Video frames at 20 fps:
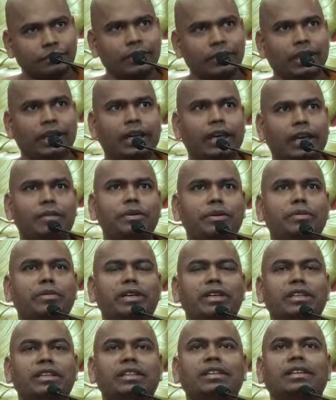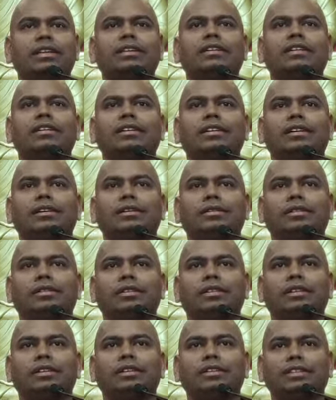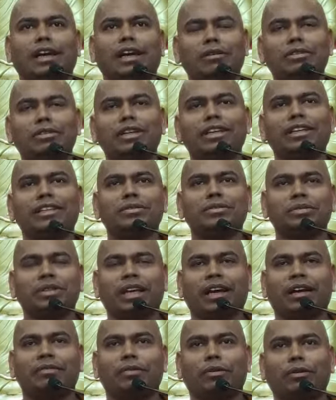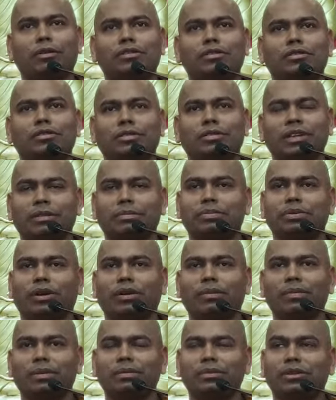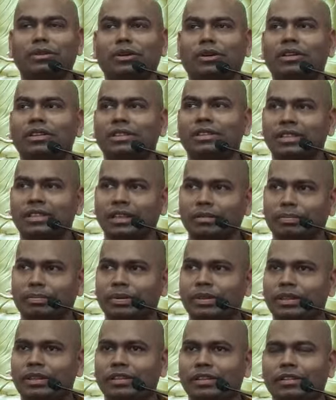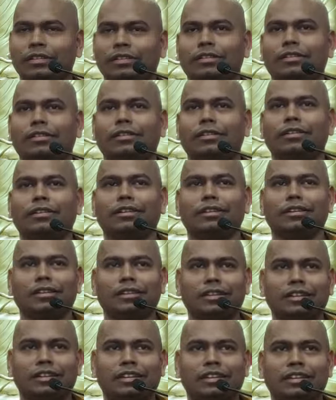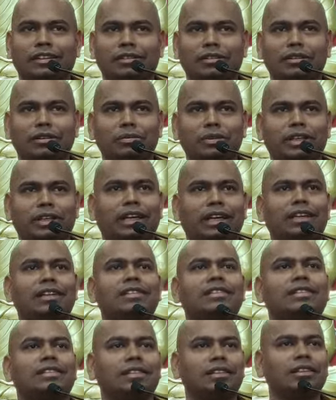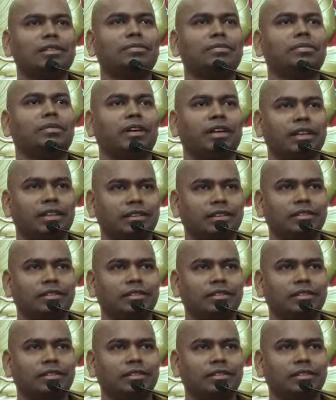everyone, nowadays we have also a problem called sleep. We cannot sleep well.